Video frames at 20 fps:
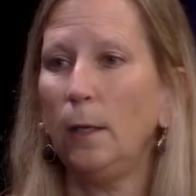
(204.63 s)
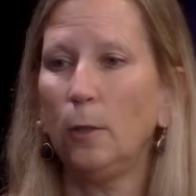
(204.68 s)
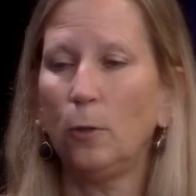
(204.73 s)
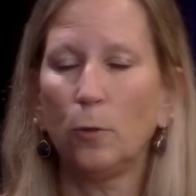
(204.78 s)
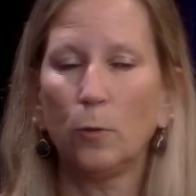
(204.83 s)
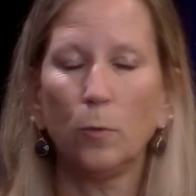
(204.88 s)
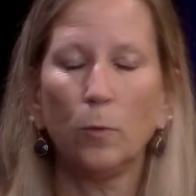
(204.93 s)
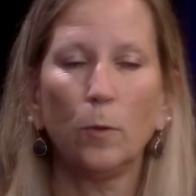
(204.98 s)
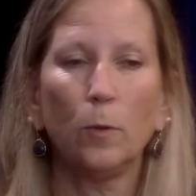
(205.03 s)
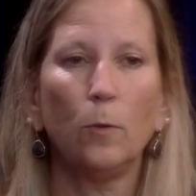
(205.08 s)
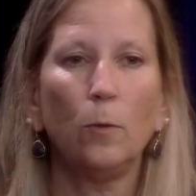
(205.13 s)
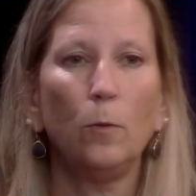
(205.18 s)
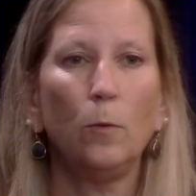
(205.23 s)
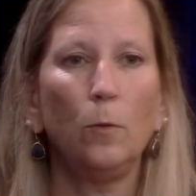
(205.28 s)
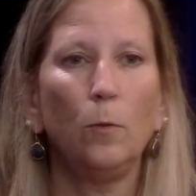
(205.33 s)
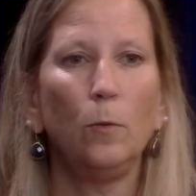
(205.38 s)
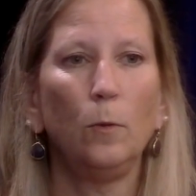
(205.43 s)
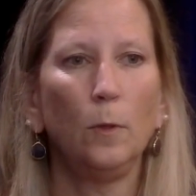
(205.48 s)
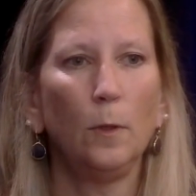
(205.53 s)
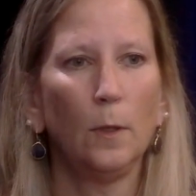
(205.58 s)
a
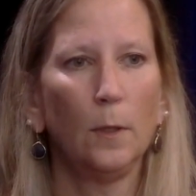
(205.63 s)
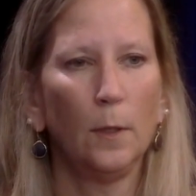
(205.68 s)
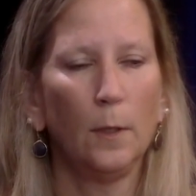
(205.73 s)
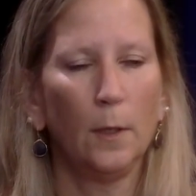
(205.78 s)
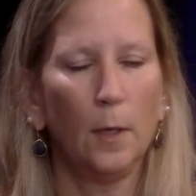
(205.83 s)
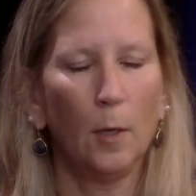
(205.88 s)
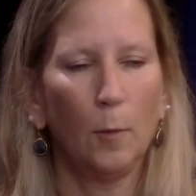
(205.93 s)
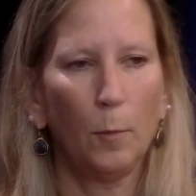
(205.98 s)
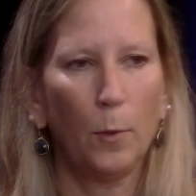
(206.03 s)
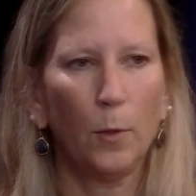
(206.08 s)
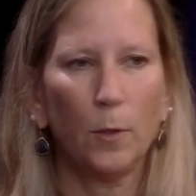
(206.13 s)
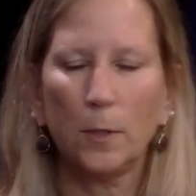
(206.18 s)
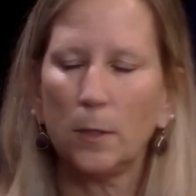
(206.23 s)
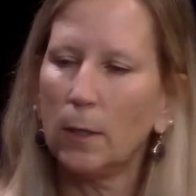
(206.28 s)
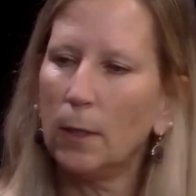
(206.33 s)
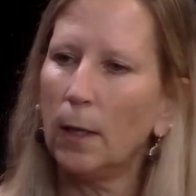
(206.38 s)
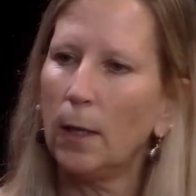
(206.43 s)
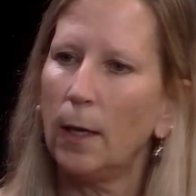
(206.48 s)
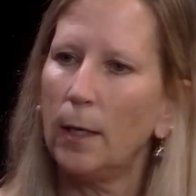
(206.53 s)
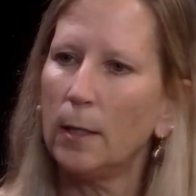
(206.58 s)
true
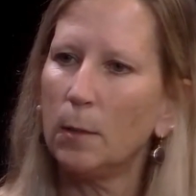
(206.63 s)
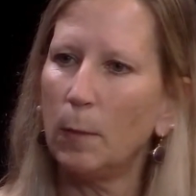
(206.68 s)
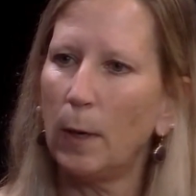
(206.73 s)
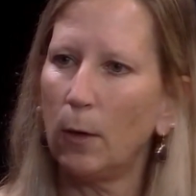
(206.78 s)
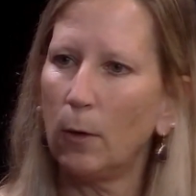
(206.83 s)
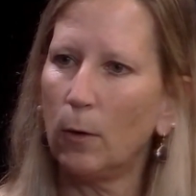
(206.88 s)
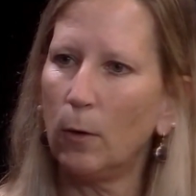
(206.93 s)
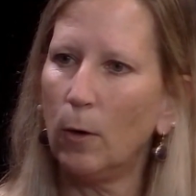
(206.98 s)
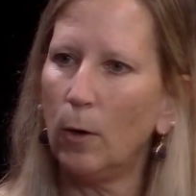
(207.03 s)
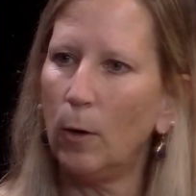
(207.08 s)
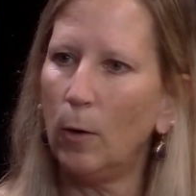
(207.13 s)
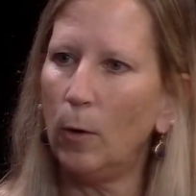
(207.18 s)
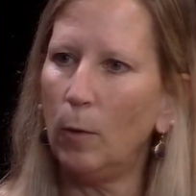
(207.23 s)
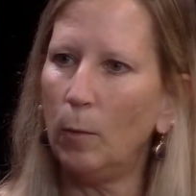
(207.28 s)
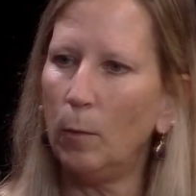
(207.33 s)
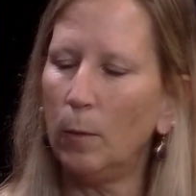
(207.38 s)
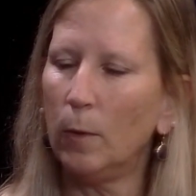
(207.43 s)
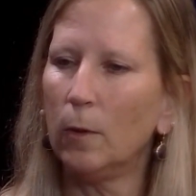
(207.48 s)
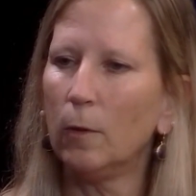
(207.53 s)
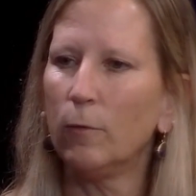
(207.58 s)
personalized medical
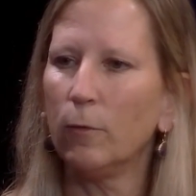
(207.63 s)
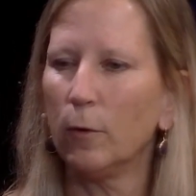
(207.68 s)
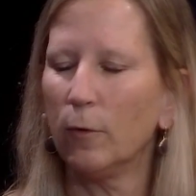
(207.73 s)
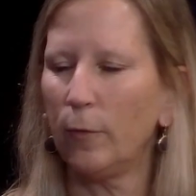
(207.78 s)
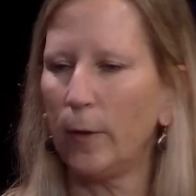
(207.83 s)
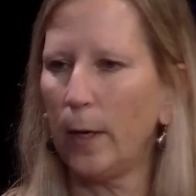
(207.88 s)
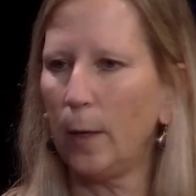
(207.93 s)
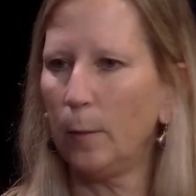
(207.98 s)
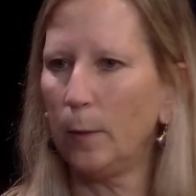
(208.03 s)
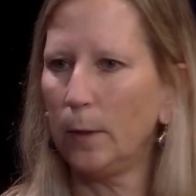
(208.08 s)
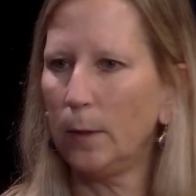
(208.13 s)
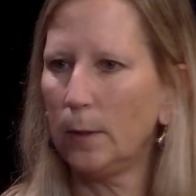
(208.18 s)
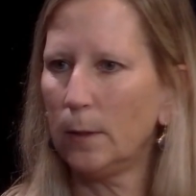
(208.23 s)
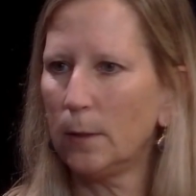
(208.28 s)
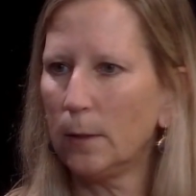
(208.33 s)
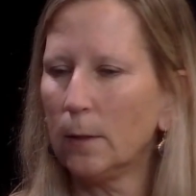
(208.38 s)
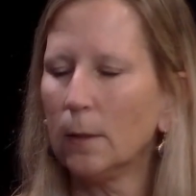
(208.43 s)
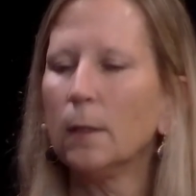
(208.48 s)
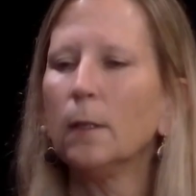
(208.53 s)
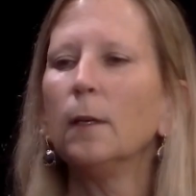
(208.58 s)
home for
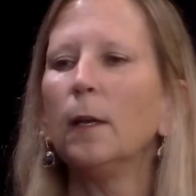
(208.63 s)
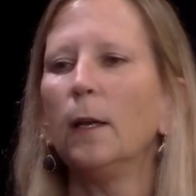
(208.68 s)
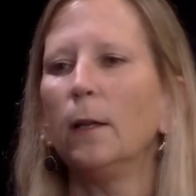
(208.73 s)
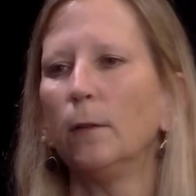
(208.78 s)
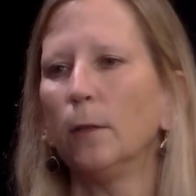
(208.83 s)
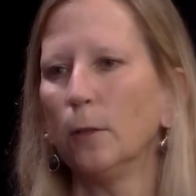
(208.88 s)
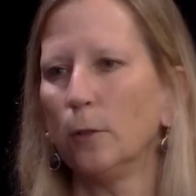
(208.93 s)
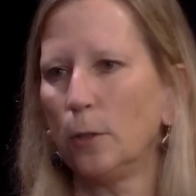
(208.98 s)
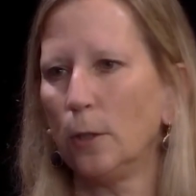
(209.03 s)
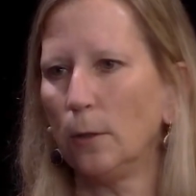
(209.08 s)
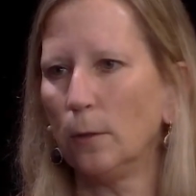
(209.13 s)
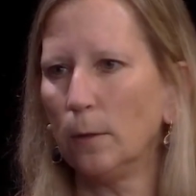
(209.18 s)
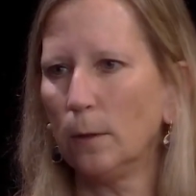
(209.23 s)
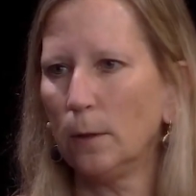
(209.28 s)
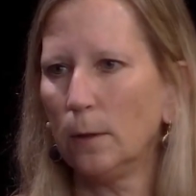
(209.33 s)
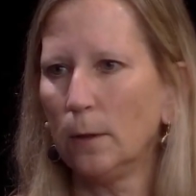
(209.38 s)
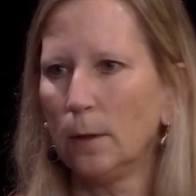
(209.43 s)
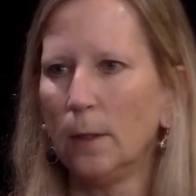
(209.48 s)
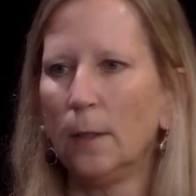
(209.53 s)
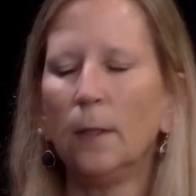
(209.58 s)
families and their
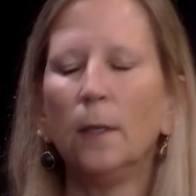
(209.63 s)
children.